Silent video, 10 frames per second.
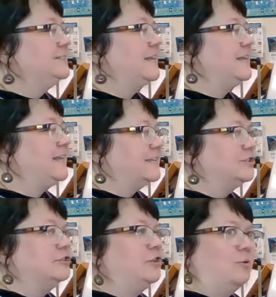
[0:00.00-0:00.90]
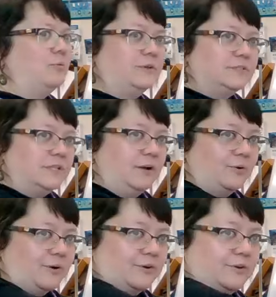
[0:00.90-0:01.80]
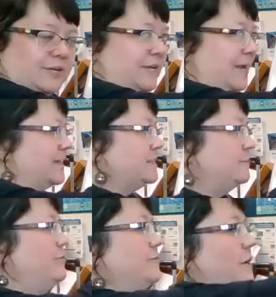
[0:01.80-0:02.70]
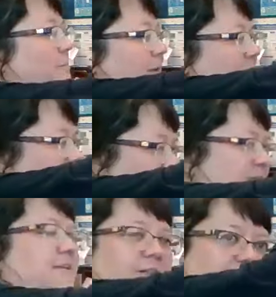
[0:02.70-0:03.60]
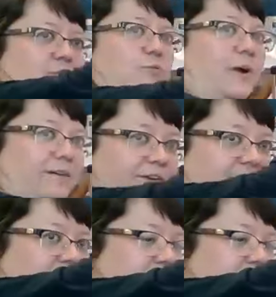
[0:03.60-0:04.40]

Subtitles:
is going to get slower and slower as it moves up because gravity